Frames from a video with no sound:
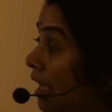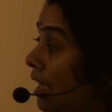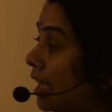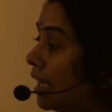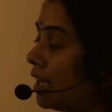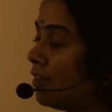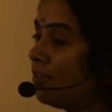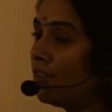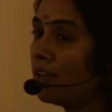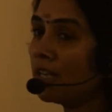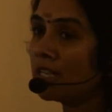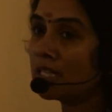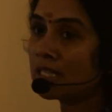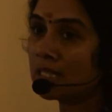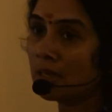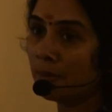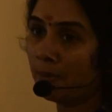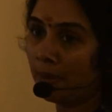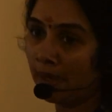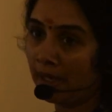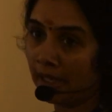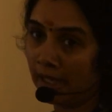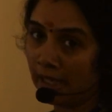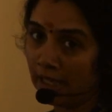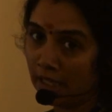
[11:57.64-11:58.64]

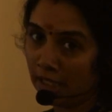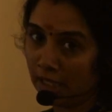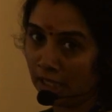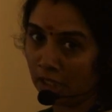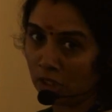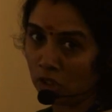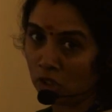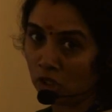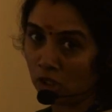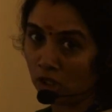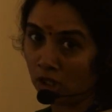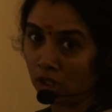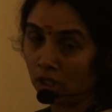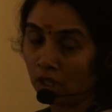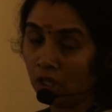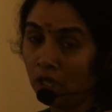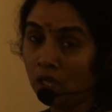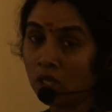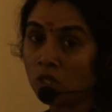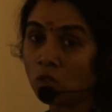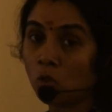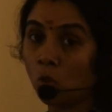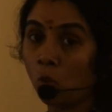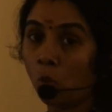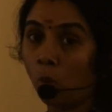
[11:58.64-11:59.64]
irreversible in nature.
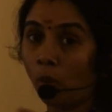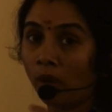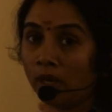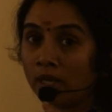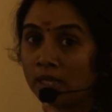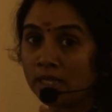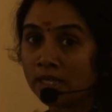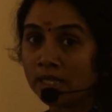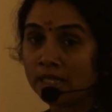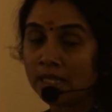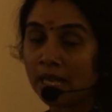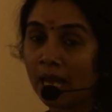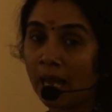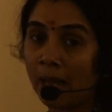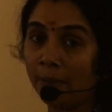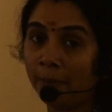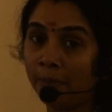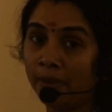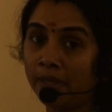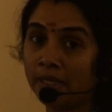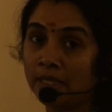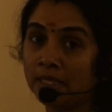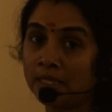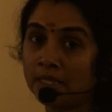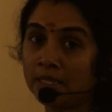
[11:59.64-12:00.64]
So once it
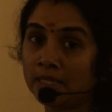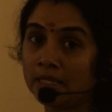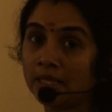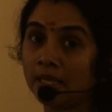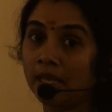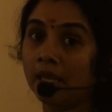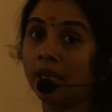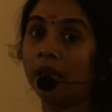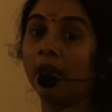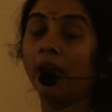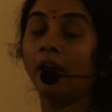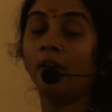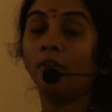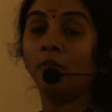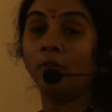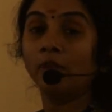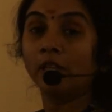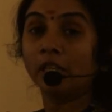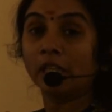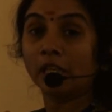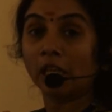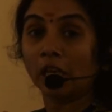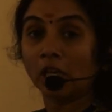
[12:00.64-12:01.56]
happens, it